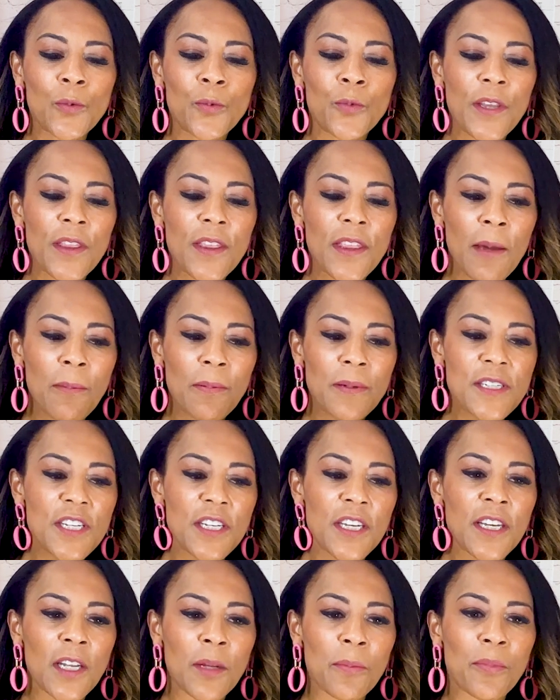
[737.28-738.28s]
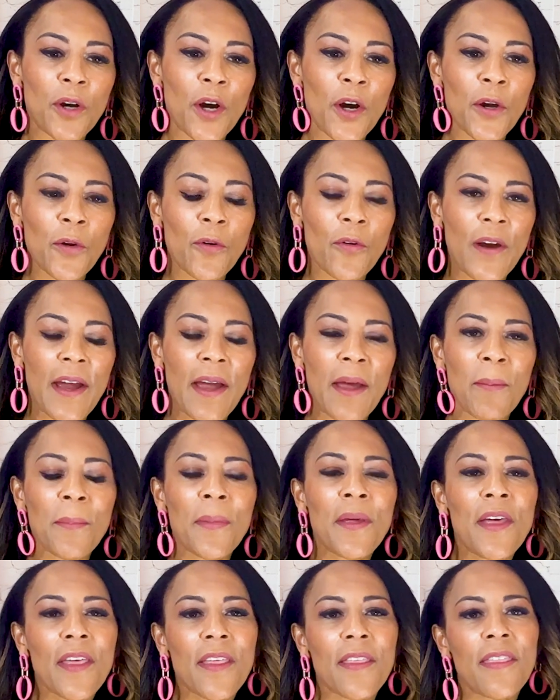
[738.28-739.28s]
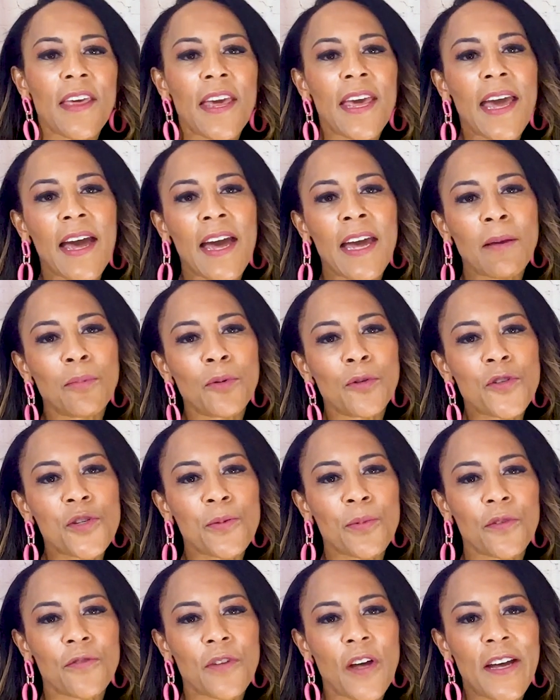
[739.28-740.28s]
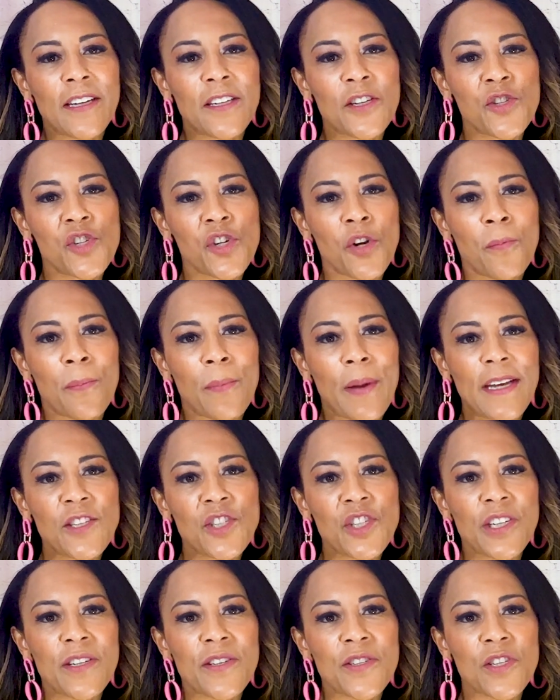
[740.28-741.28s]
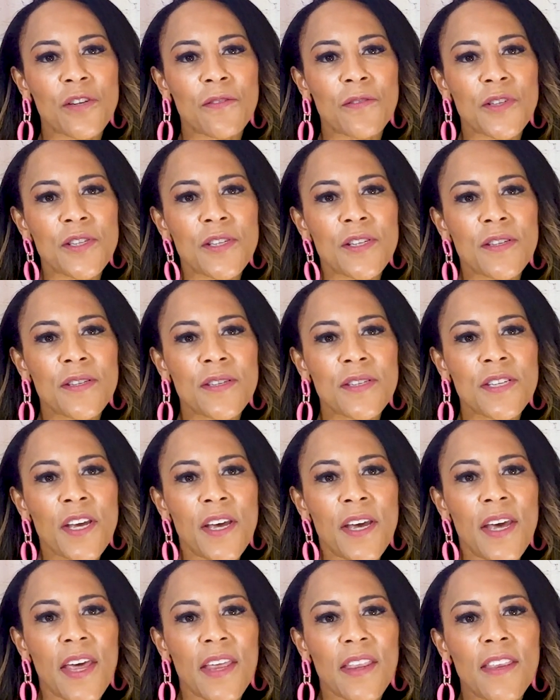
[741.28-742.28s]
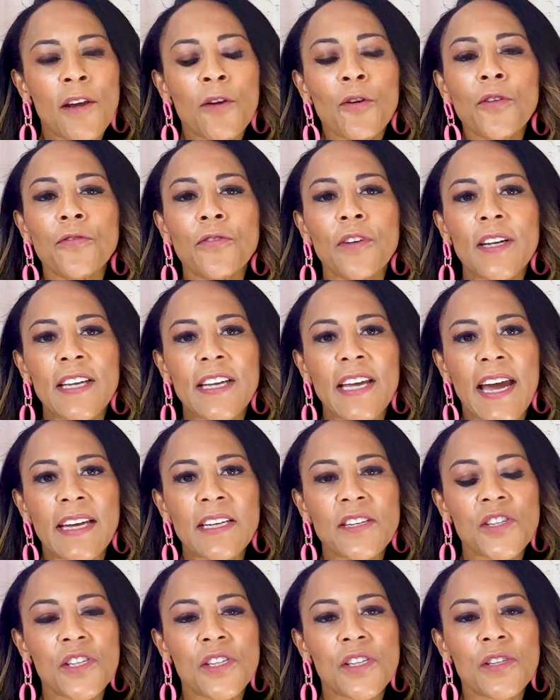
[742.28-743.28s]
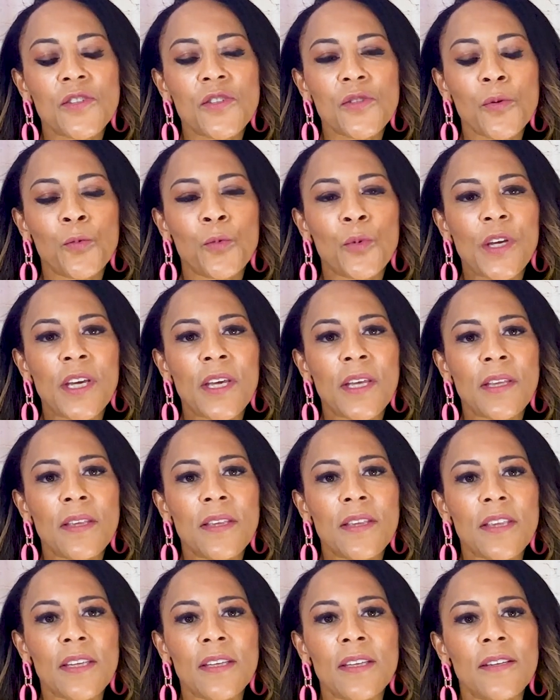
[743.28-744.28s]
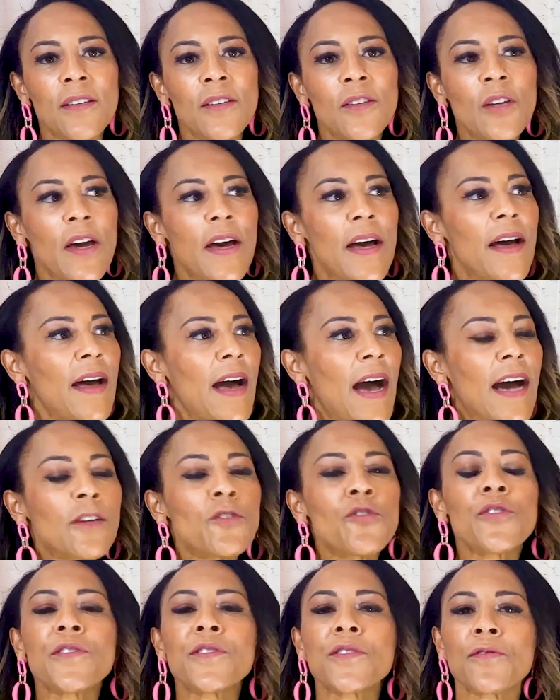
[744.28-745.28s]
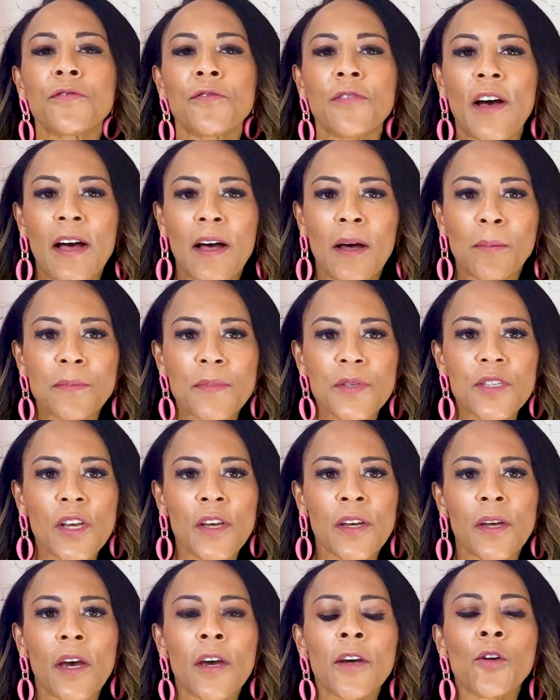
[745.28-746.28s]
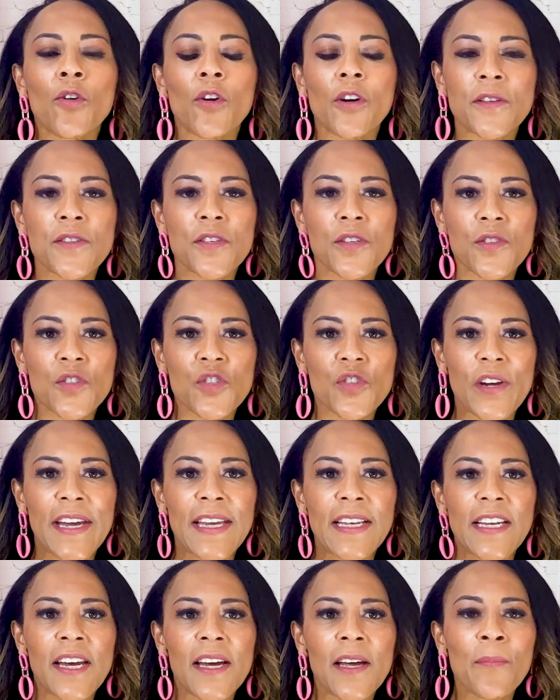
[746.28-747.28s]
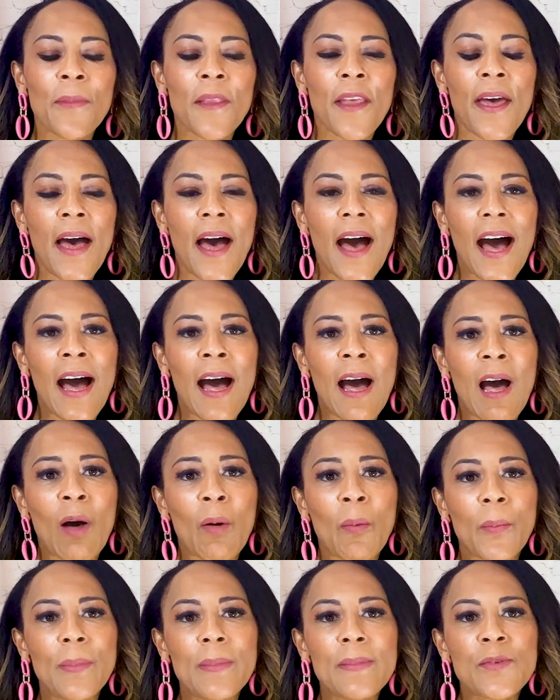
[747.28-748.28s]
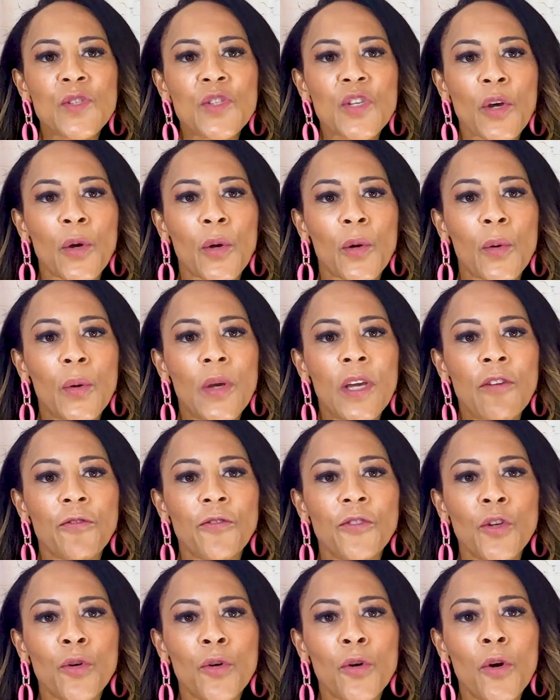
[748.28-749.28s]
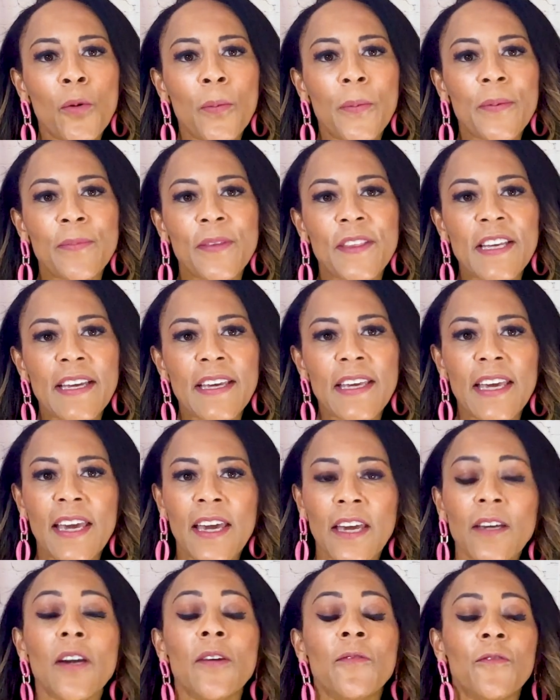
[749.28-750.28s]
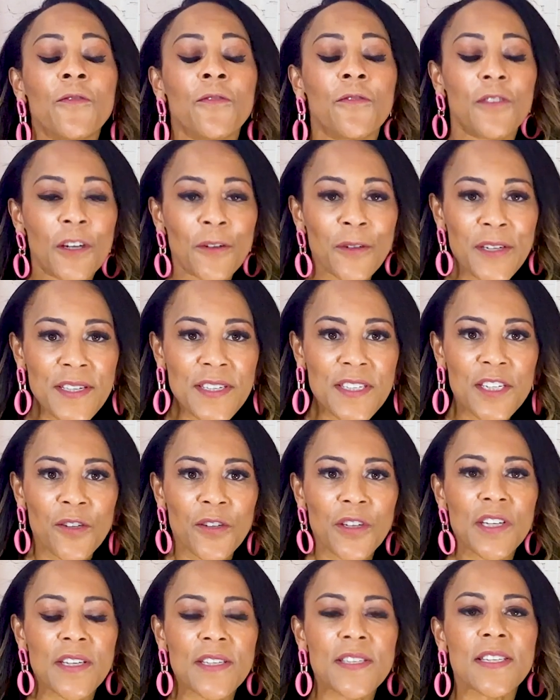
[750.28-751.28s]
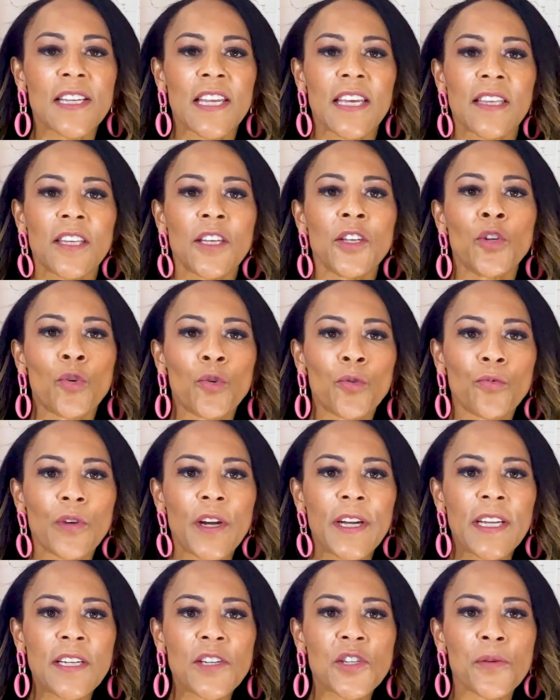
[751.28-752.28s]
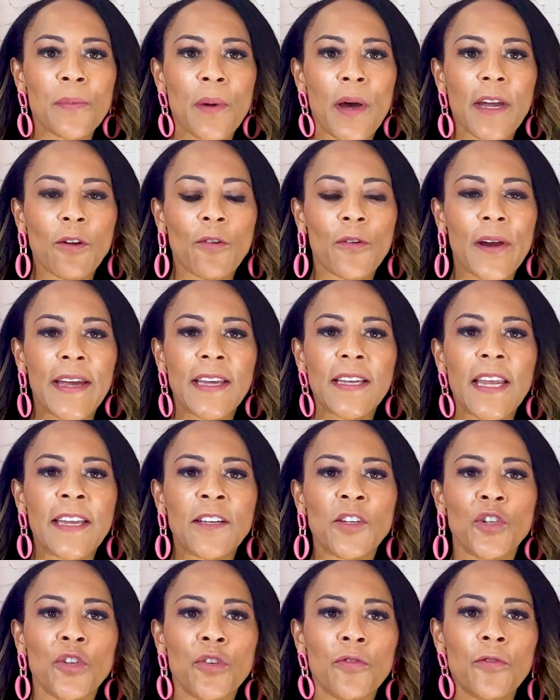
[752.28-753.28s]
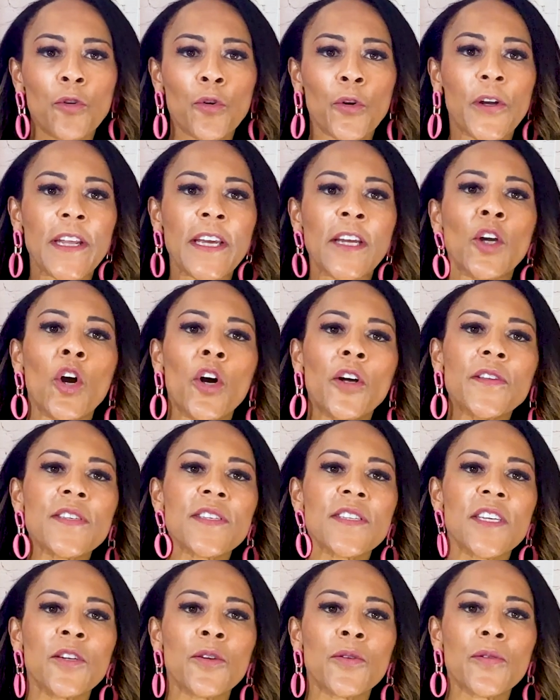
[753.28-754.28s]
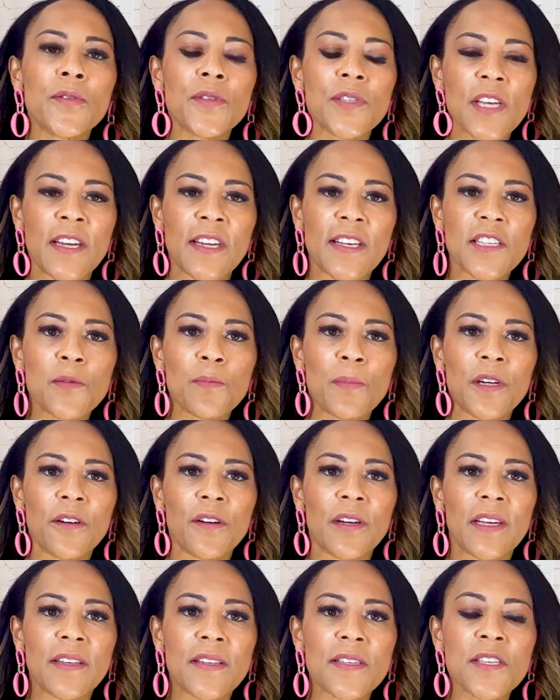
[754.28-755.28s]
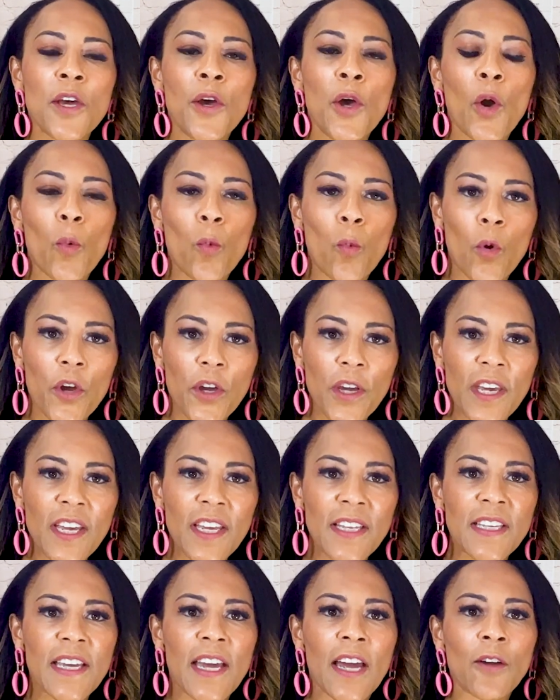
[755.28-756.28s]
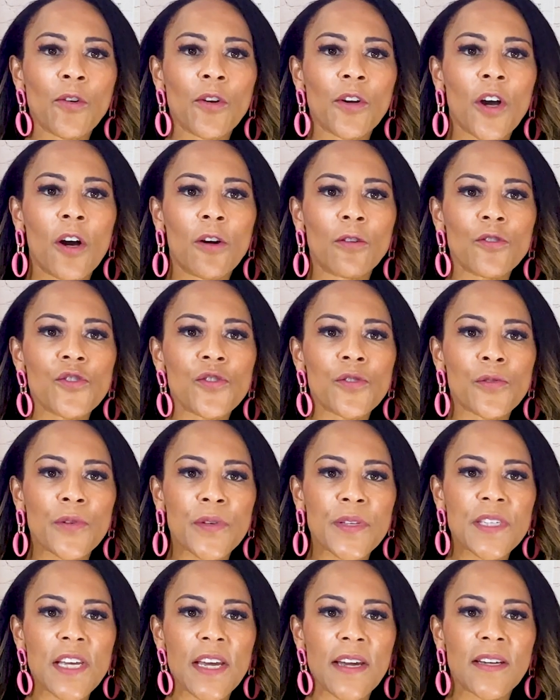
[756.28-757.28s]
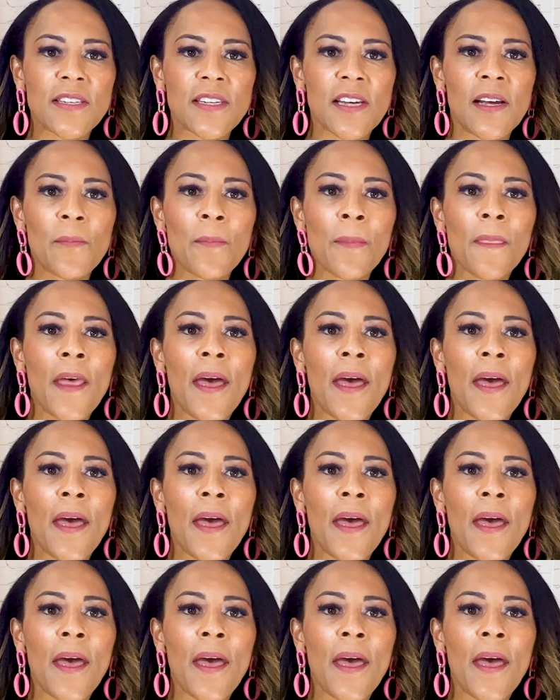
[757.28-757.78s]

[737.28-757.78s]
with their particular program, they're able to provide a job matching services. They're affiliated with hundreds of farms across Australia. So if you're thinking very seriously that you're ready to migrate and you've already got skills and experience working in the agricultural sector,